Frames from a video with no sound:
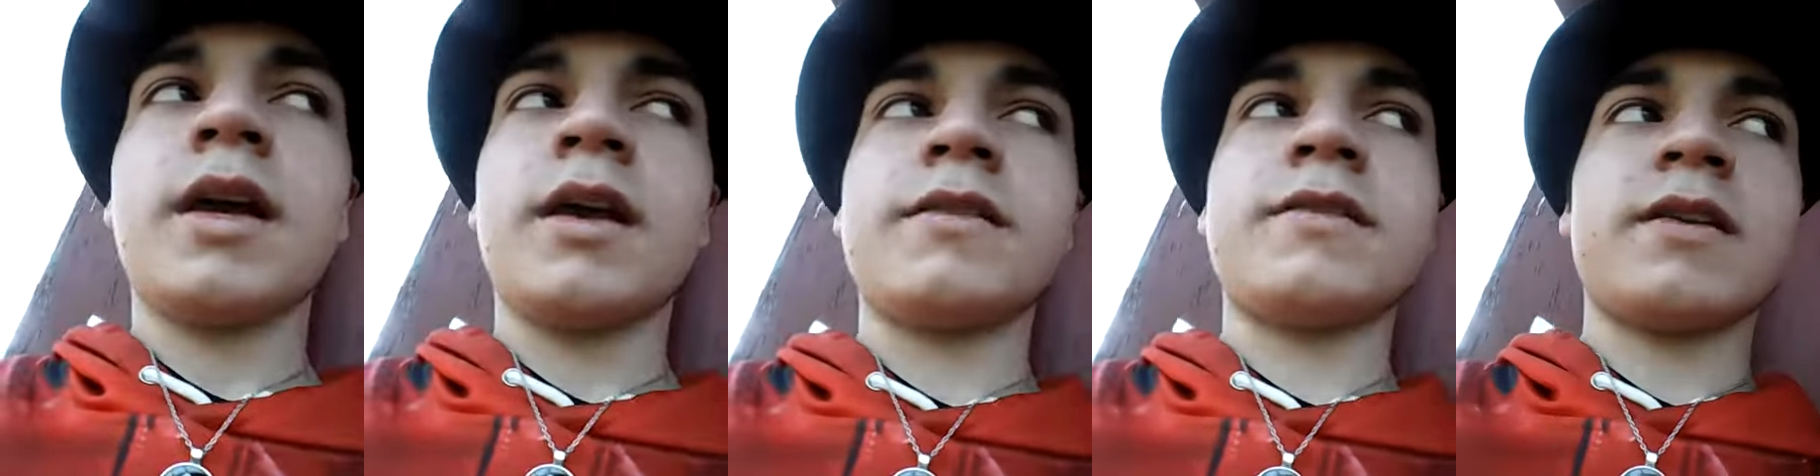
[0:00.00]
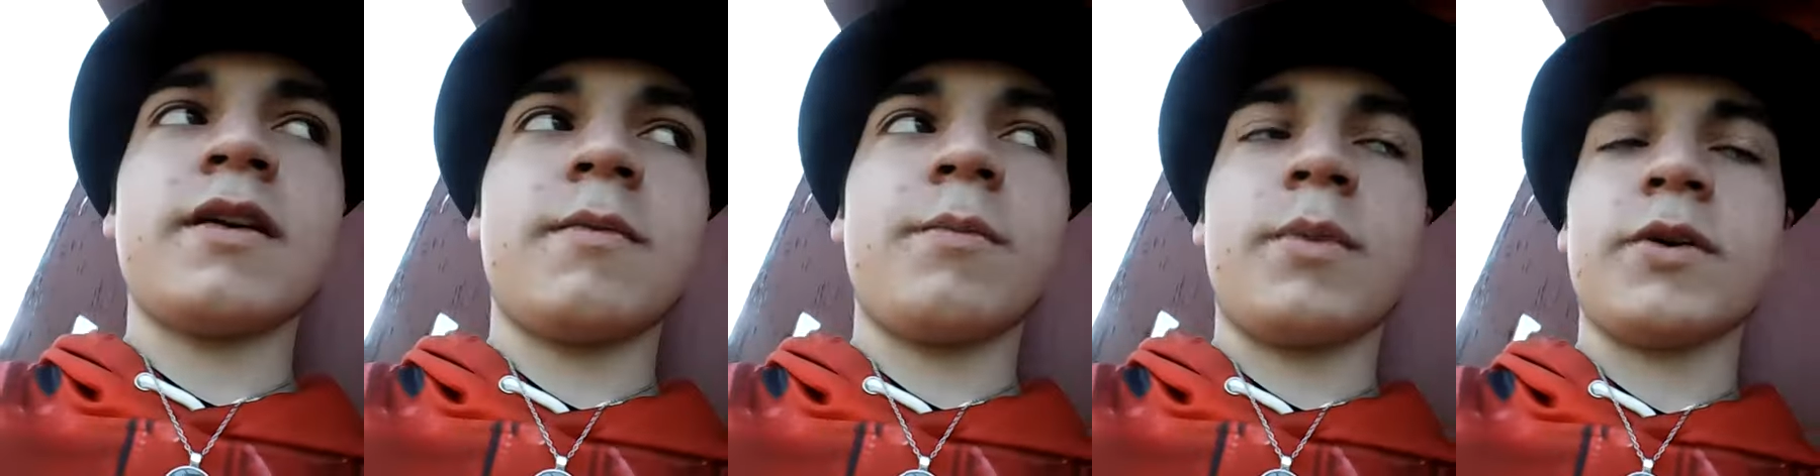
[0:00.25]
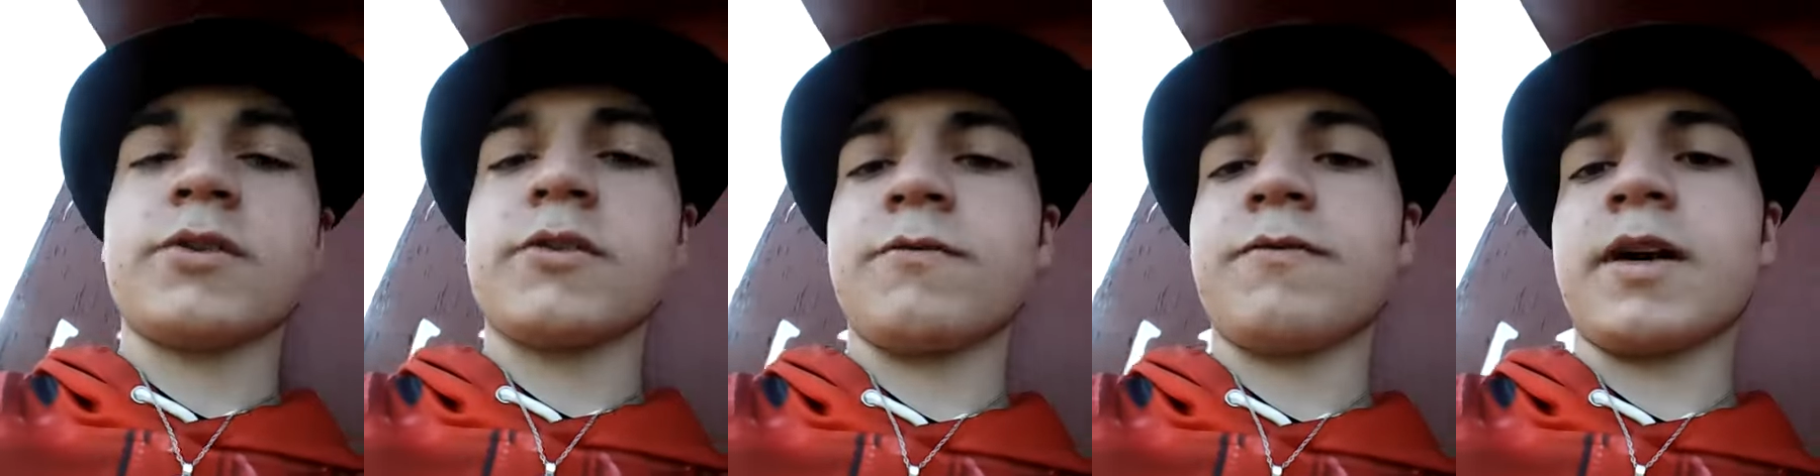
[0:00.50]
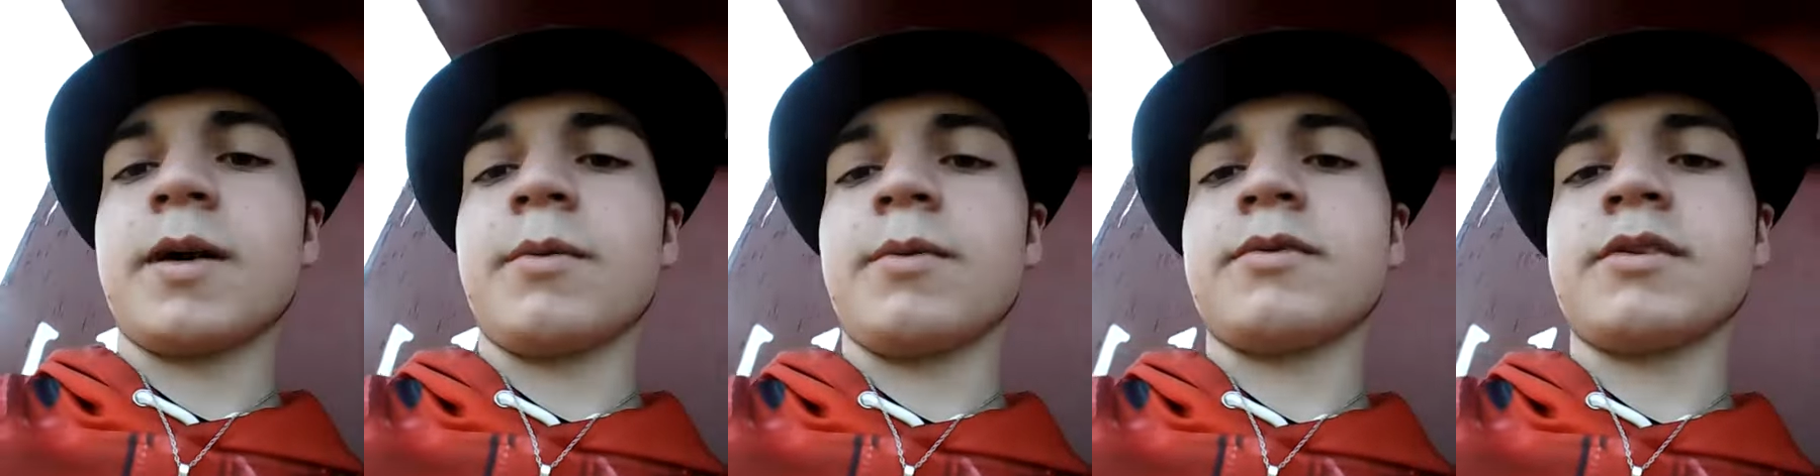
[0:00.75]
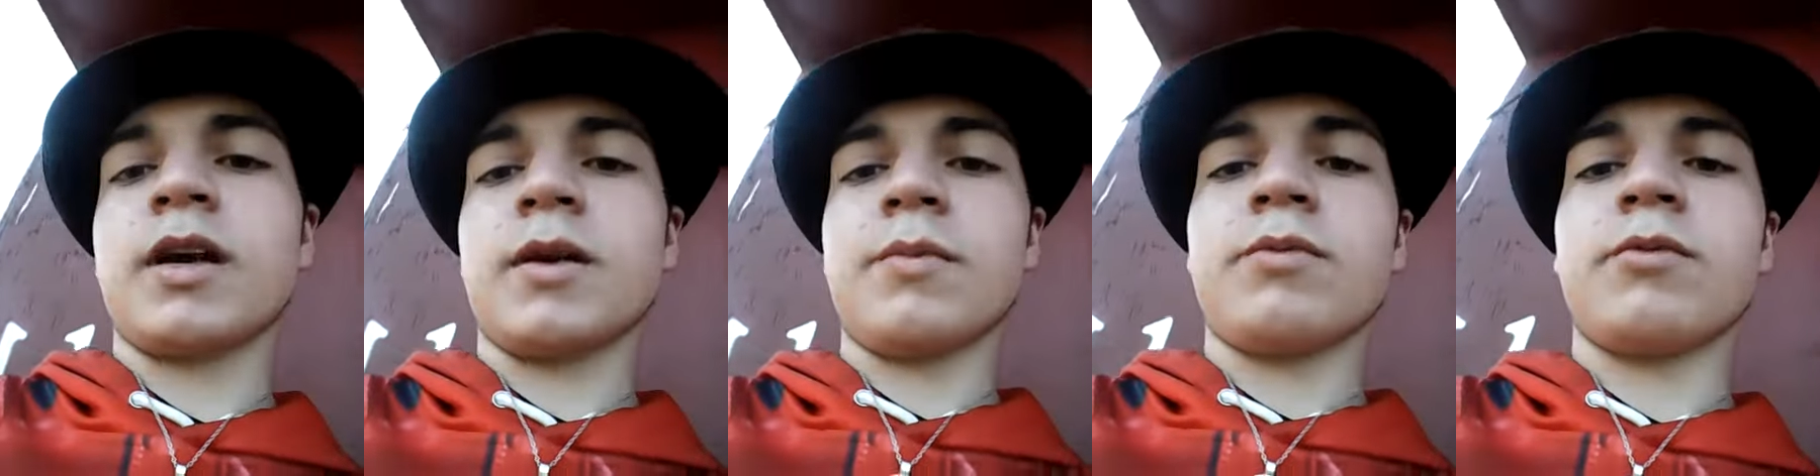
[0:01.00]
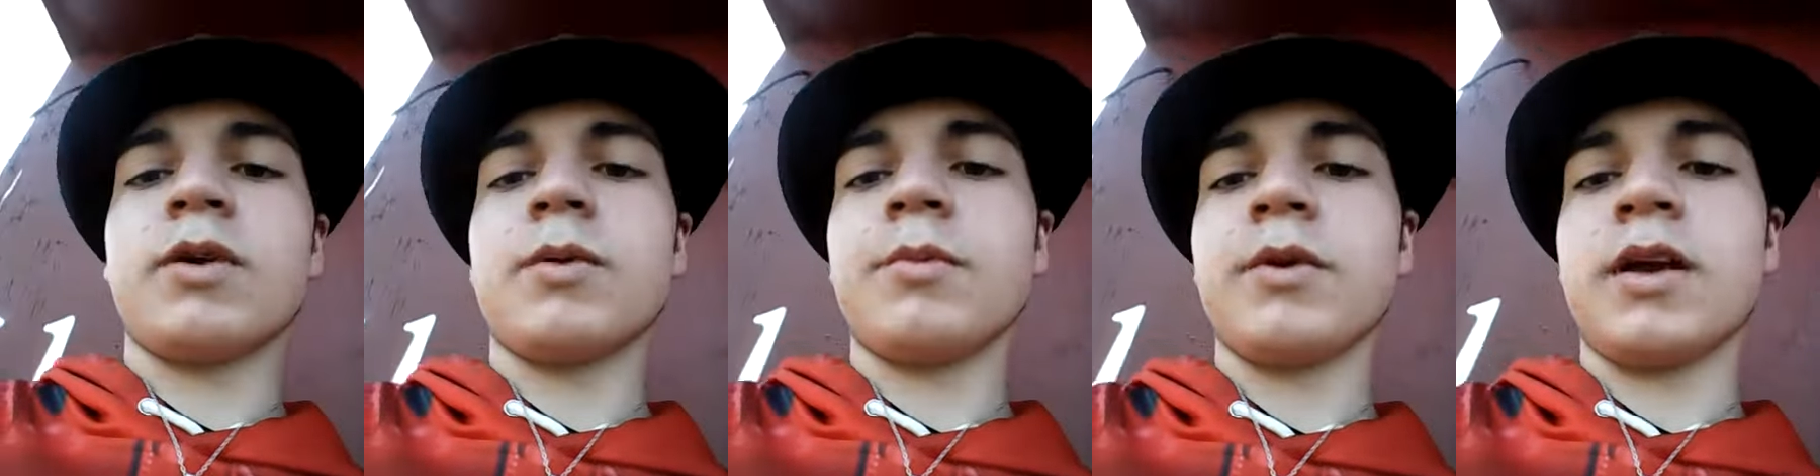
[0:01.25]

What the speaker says: Instead of muscle fiber type 1,